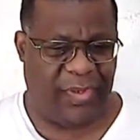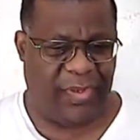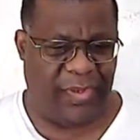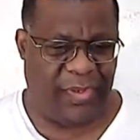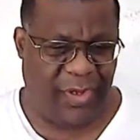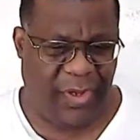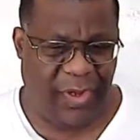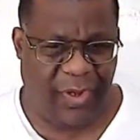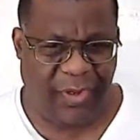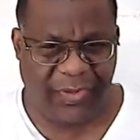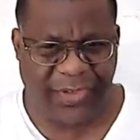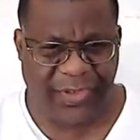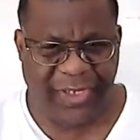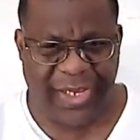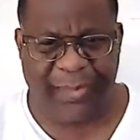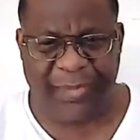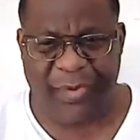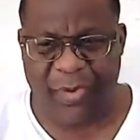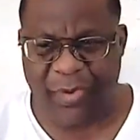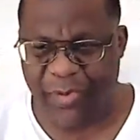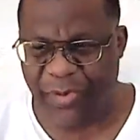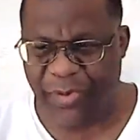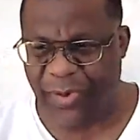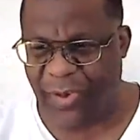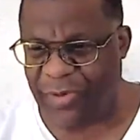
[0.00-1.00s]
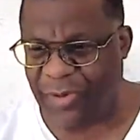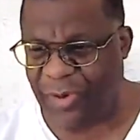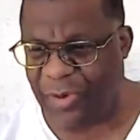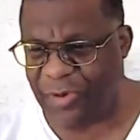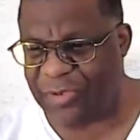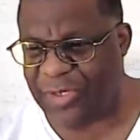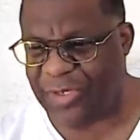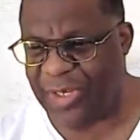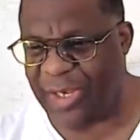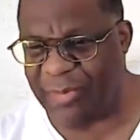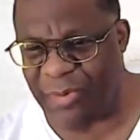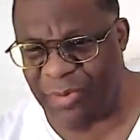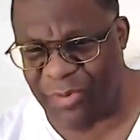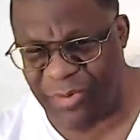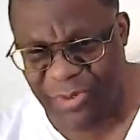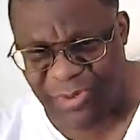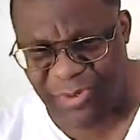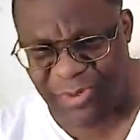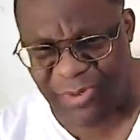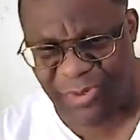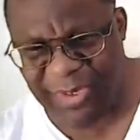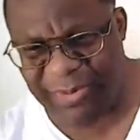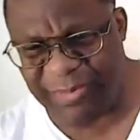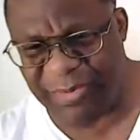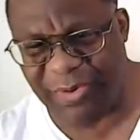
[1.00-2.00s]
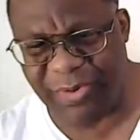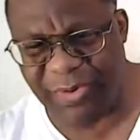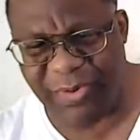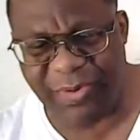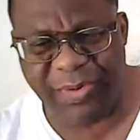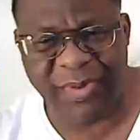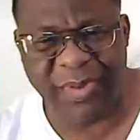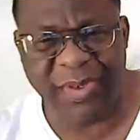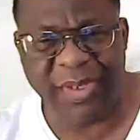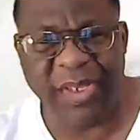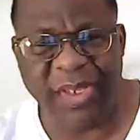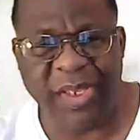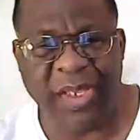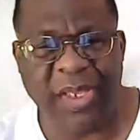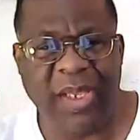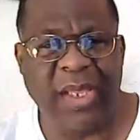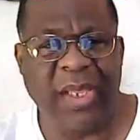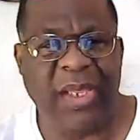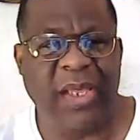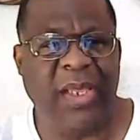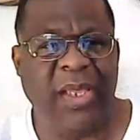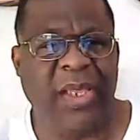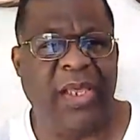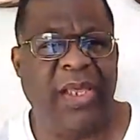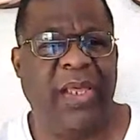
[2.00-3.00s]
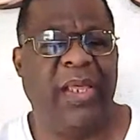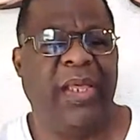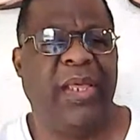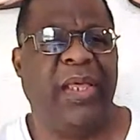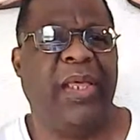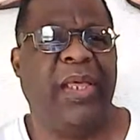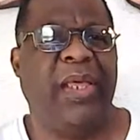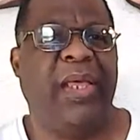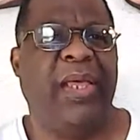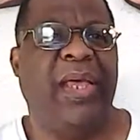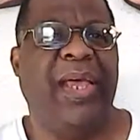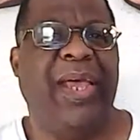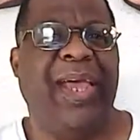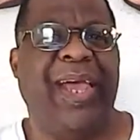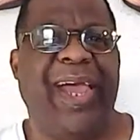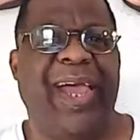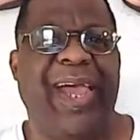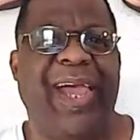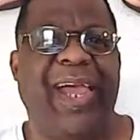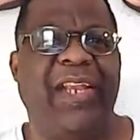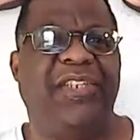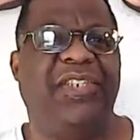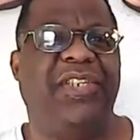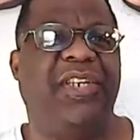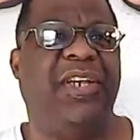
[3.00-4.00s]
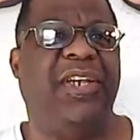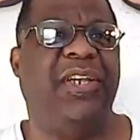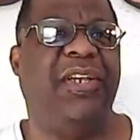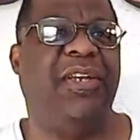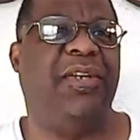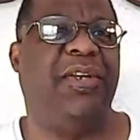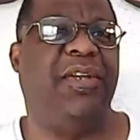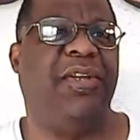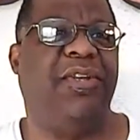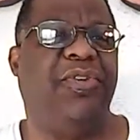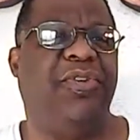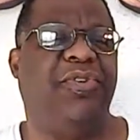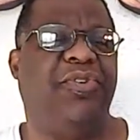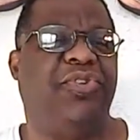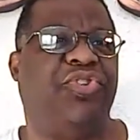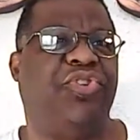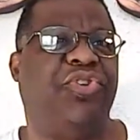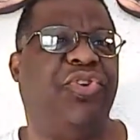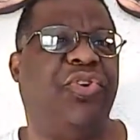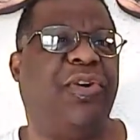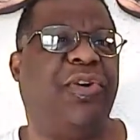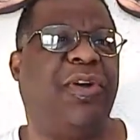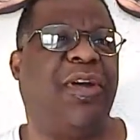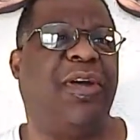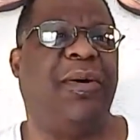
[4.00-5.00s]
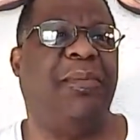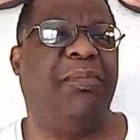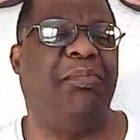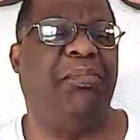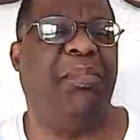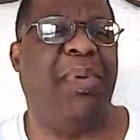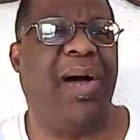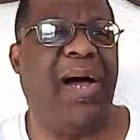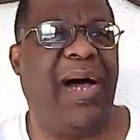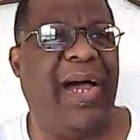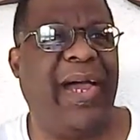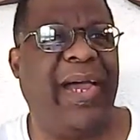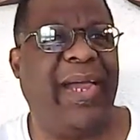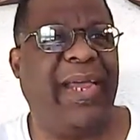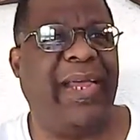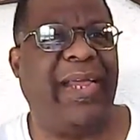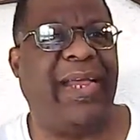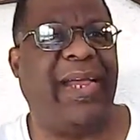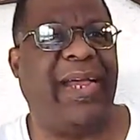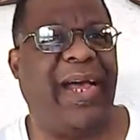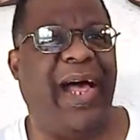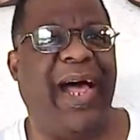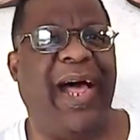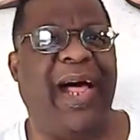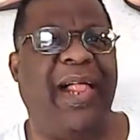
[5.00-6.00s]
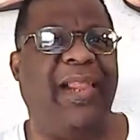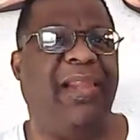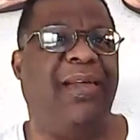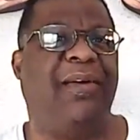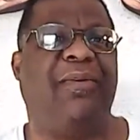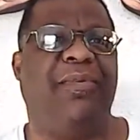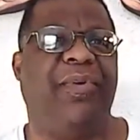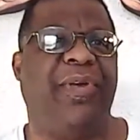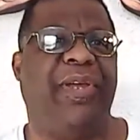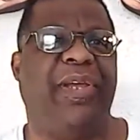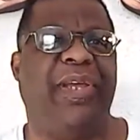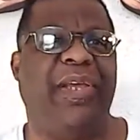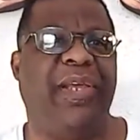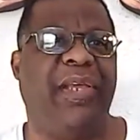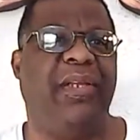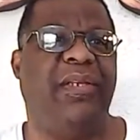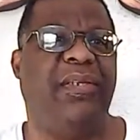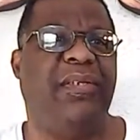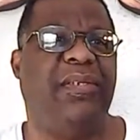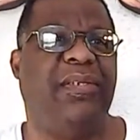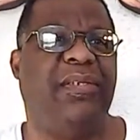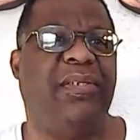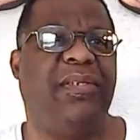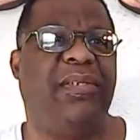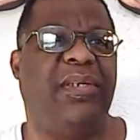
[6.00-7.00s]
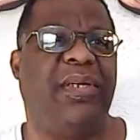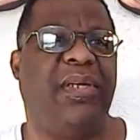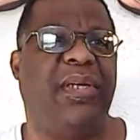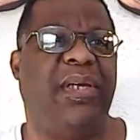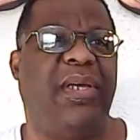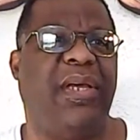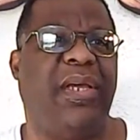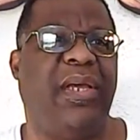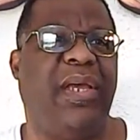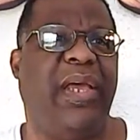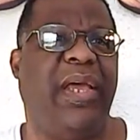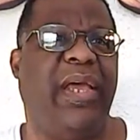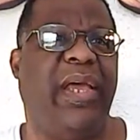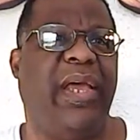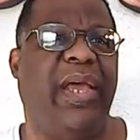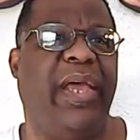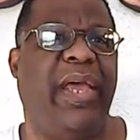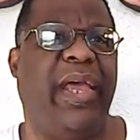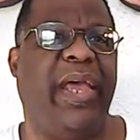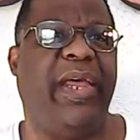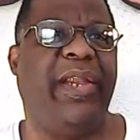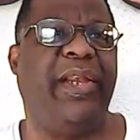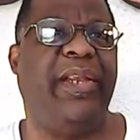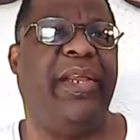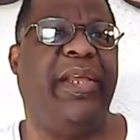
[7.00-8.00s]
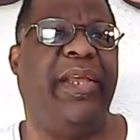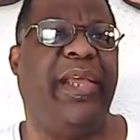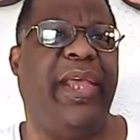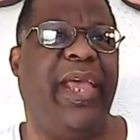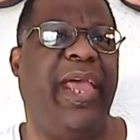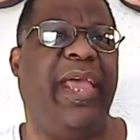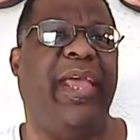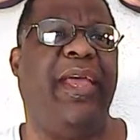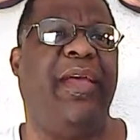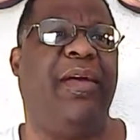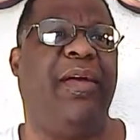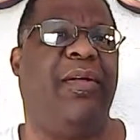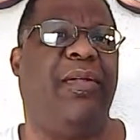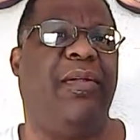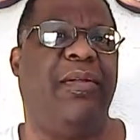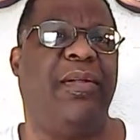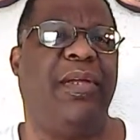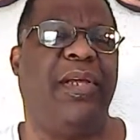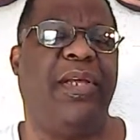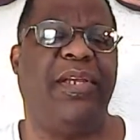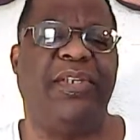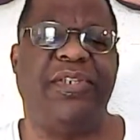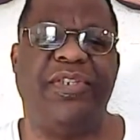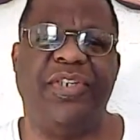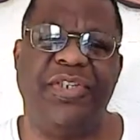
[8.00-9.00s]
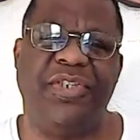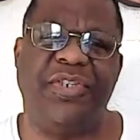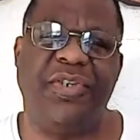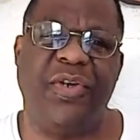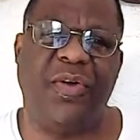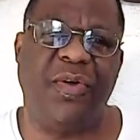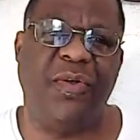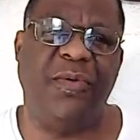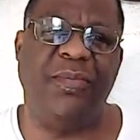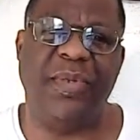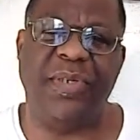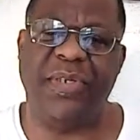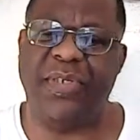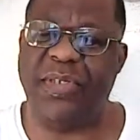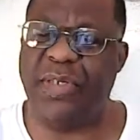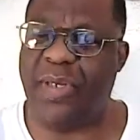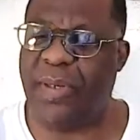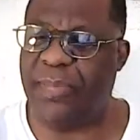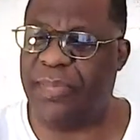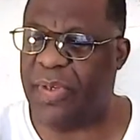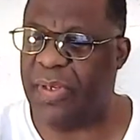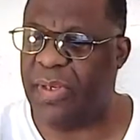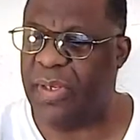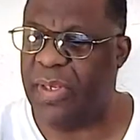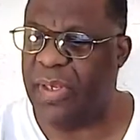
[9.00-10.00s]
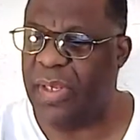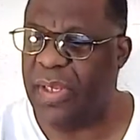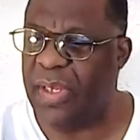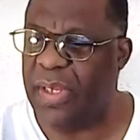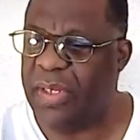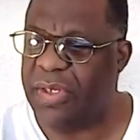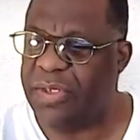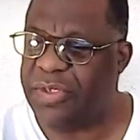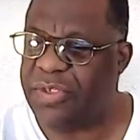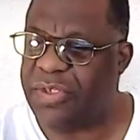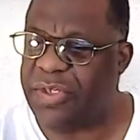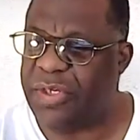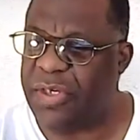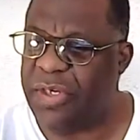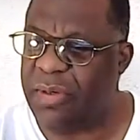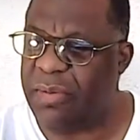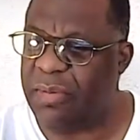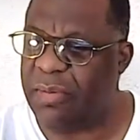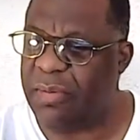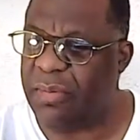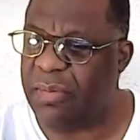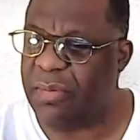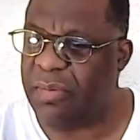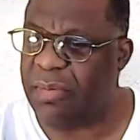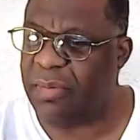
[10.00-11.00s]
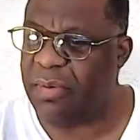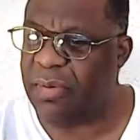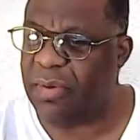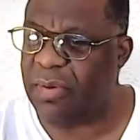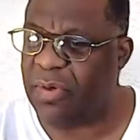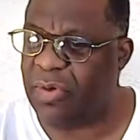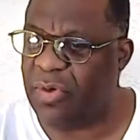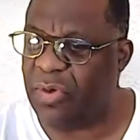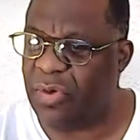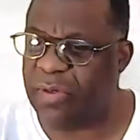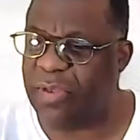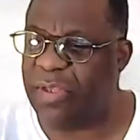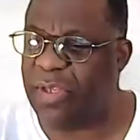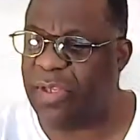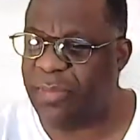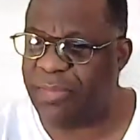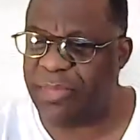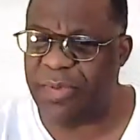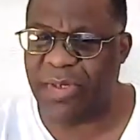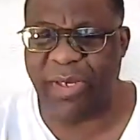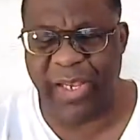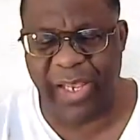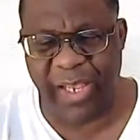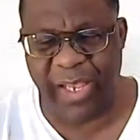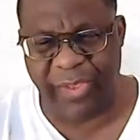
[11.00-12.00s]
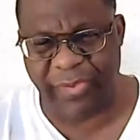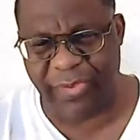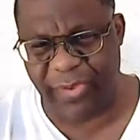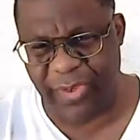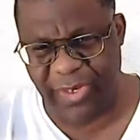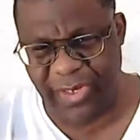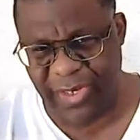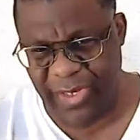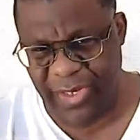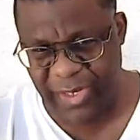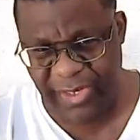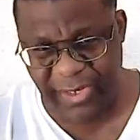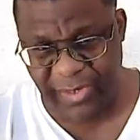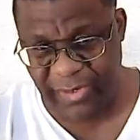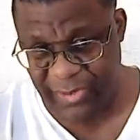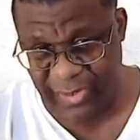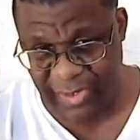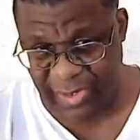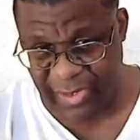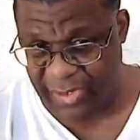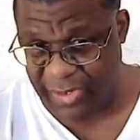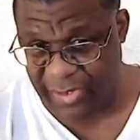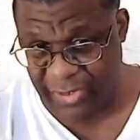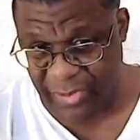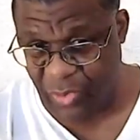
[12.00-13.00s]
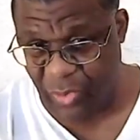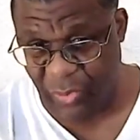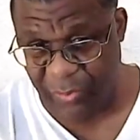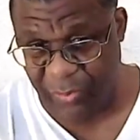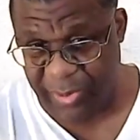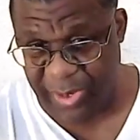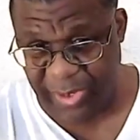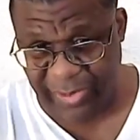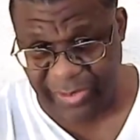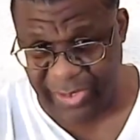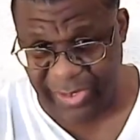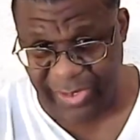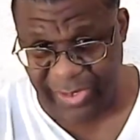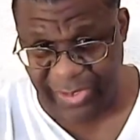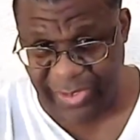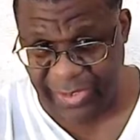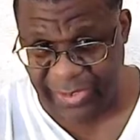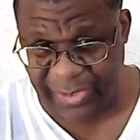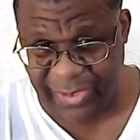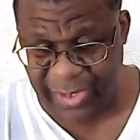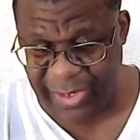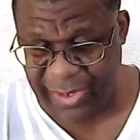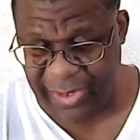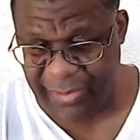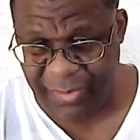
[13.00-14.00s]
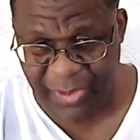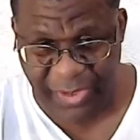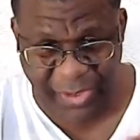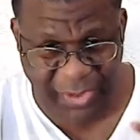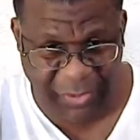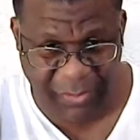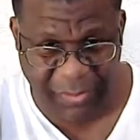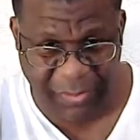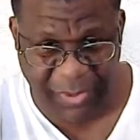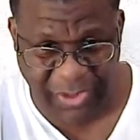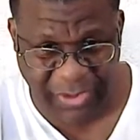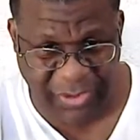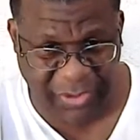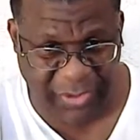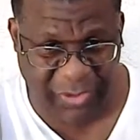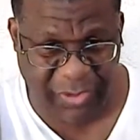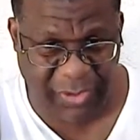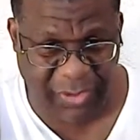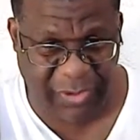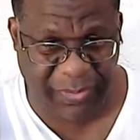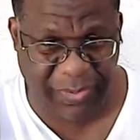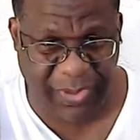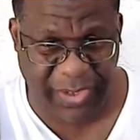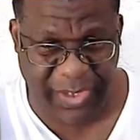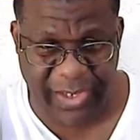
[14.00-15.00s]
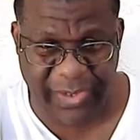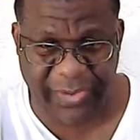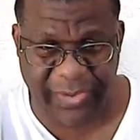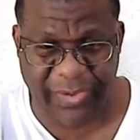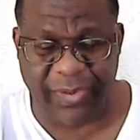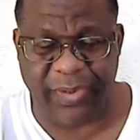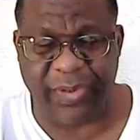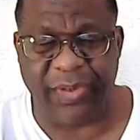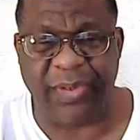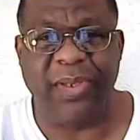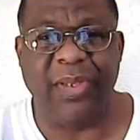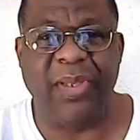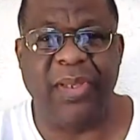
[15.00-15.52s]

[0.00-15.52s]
long time ago, long time ago, long time ago, and she took my collard greens and kale, and she showed me something. She cooked them together, and I didn't know about that at the time. I didn't know about you can cook them together.